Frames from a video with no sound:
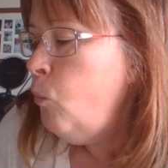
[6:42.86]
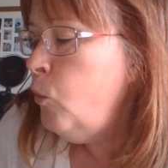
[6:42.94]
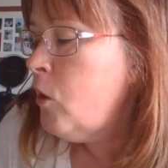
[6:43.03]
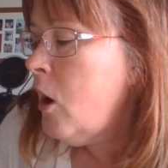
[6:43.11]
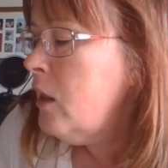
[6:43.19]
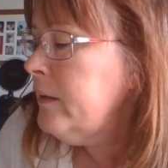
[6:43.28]

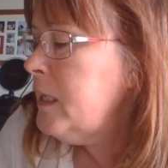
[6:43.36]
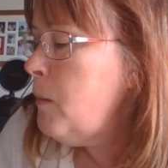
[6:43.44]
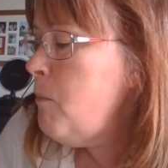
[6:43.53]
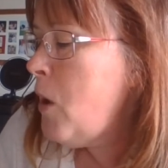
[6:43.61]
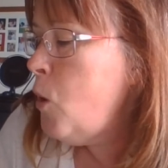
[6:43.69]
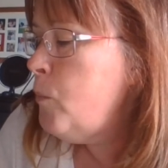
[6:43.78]
We're all in a
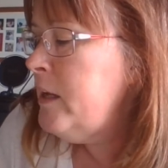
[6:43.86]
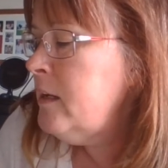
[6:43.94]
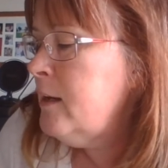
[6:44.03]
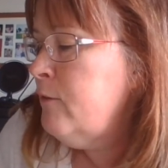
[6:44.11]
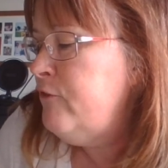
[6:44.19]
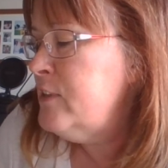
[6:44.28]

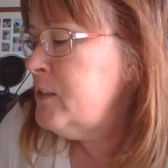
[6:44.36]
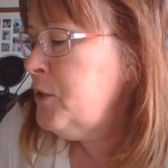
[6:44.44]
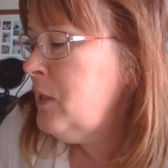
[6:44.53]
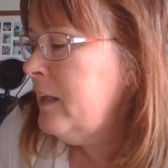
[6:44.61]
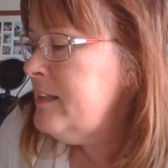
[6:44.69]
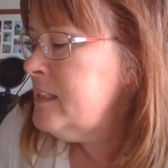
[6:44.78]
moment of
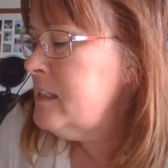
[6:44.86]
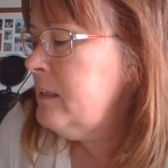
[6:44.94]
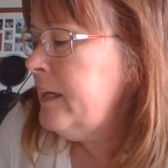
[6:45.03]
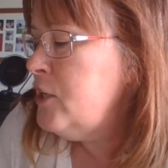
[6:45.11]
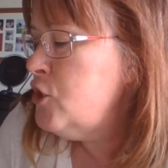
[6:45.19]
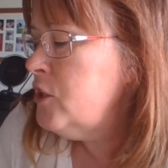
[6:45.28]
physical
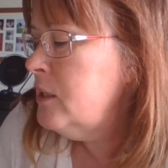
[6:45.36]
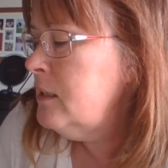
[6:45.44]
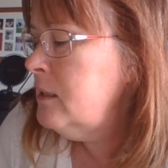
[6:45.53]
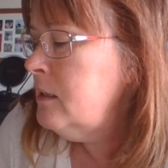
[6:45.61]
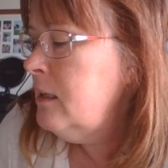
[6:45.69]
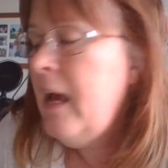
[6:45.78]

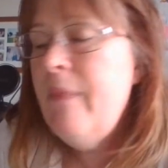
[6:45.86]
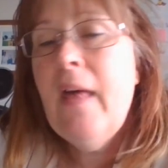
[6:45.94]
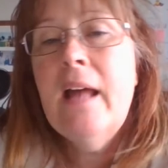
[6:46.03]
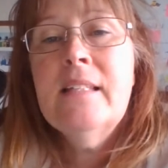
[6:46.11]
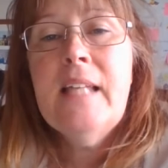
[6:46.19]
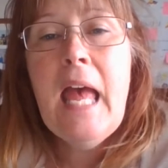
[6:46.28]
isolation, and
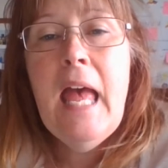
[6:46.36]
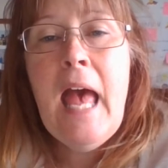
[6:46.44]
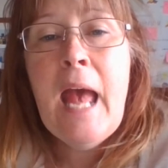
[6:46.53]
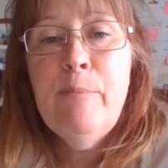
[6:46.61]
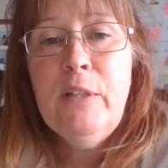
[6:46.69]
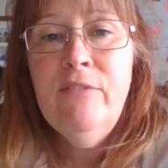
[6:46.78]
that's
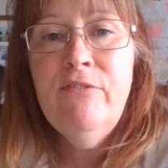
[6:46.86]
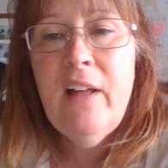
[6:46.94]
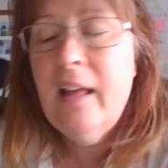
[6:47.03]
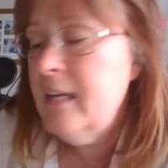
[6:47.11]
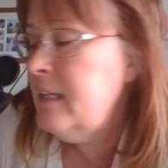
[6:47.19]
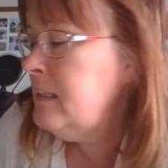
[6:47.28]

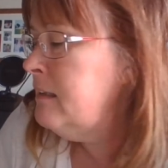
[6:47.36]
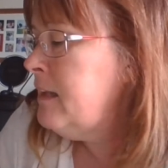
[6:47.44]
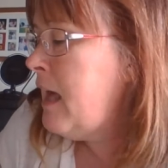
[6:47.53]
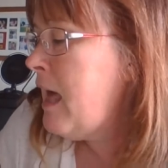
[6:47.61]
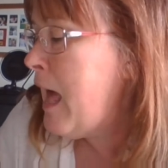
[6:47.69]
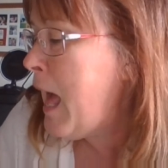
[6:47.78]
amplifying
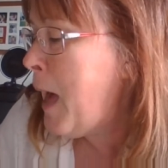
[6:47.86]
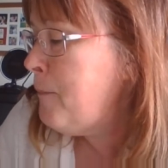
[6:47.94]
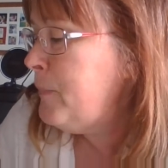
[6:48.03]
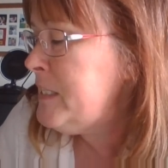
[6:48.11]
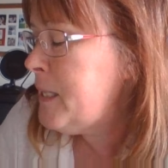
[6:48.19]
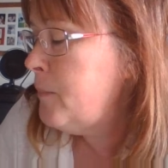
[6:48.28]
the
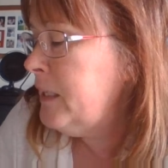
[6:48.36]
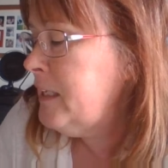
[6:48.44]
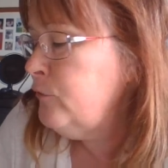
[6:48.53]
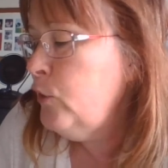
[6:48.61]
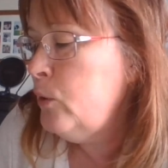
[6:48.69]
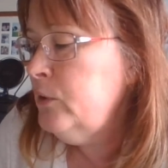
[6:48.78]

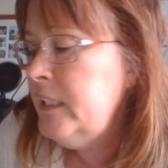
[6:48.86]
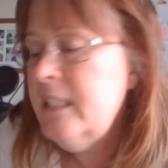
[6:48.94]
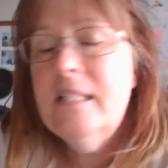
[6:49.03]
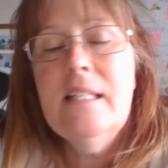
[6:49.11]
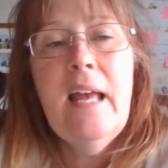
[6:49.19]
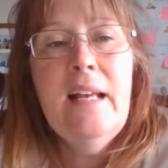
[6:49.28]
epidemic of
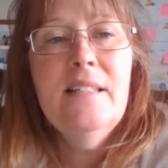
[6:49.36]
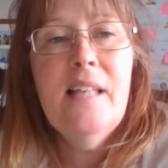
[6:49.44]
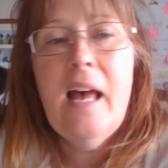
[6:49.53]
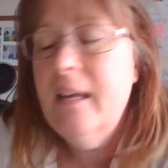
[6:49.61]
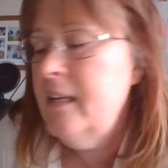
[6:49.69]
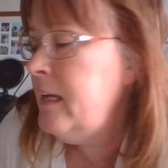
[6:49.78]
loneliness,
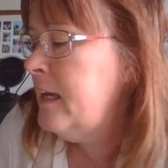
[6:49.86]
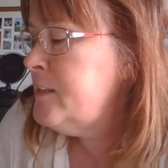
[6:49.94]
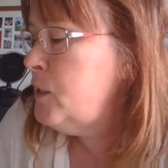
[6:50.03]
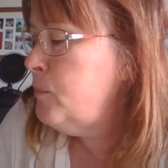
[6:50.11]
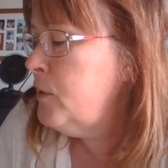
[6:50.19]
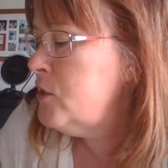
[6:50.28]
anxiety,
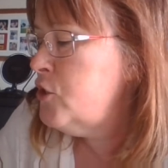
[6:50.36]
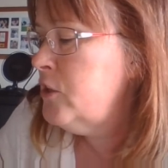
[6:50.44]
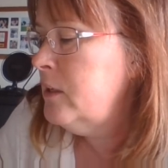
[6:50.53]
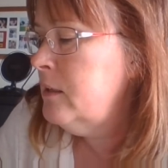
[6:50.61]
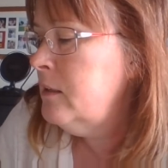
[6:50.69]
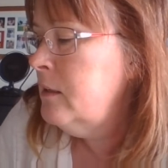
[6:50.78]
and
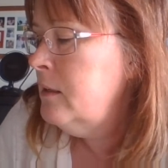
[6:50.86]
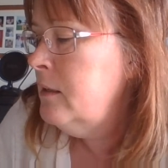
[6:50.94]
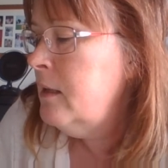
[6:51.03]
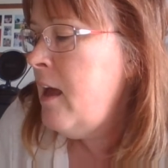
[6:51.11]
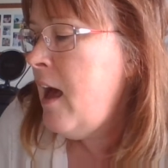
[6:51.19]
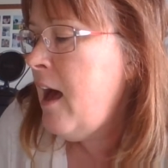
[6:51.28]
depression.
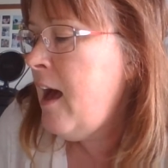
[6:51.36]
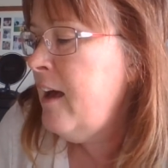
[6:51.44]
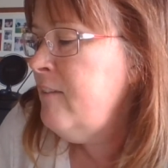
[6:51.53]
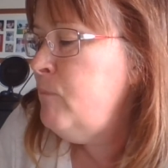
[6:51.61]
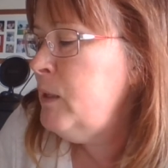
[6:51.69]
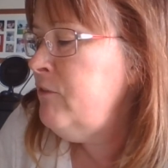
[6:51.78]

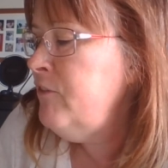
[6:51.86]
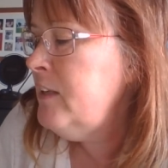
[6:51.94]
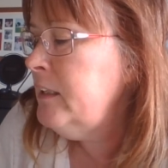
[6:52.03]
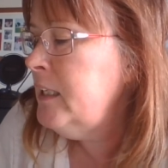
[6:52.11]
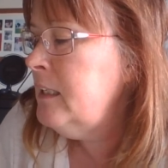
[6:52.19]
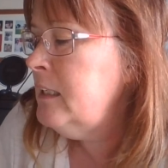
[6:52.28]
I've been
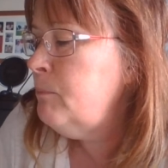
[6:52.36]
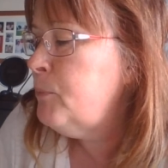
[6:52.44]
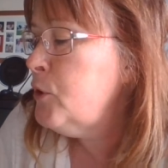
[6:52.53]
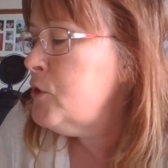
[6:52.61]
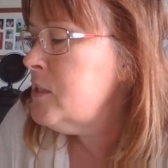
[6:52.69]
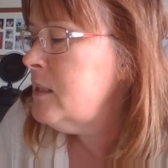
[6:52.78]
feeling it
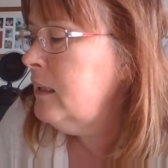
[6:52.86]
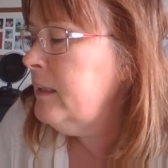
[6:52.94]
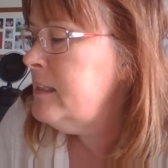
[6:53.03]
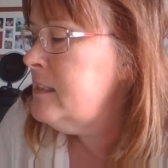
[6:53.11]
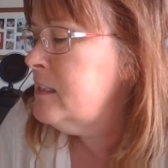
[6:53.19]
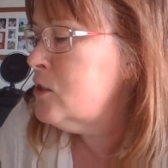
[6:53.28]

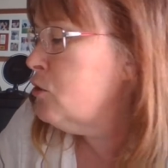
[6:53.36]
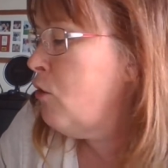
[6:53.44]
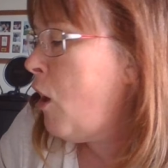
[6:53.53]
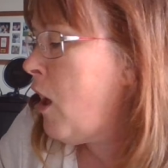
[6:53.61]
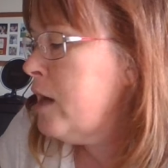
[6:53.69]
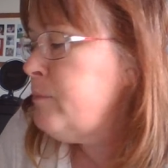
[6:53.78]
personally since
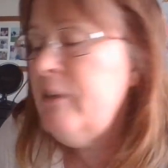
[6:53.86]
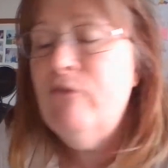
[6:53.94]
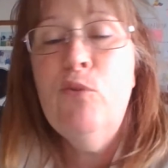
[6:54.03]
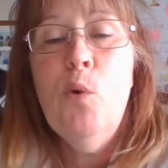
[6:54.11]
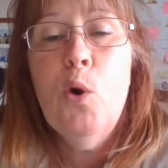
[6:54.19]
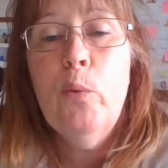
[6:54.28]
long
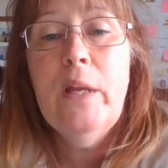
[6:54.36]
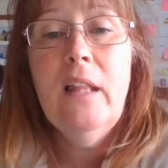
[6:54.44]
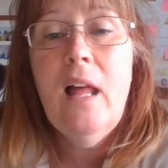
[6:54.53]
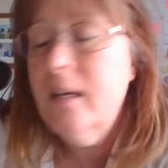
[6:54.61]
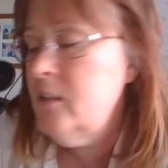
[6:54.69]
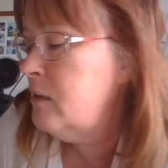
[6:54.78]
before we
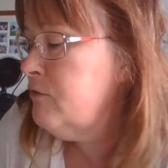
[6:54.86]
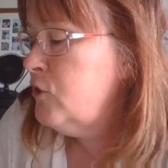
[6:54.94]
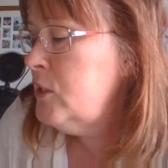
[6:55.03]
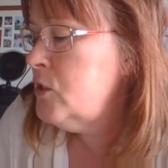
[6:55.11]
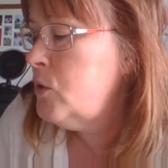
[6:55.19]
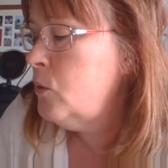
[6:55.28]
locked our
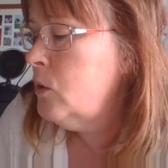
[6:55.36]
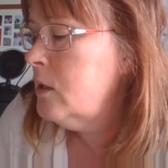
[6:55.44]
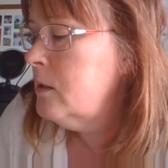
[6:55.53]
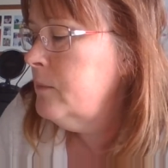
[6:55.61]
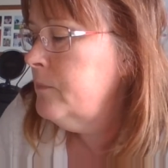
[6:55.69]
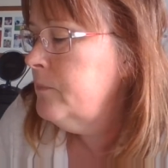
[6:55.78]
front
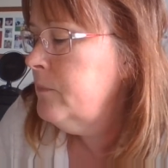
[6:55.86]
door.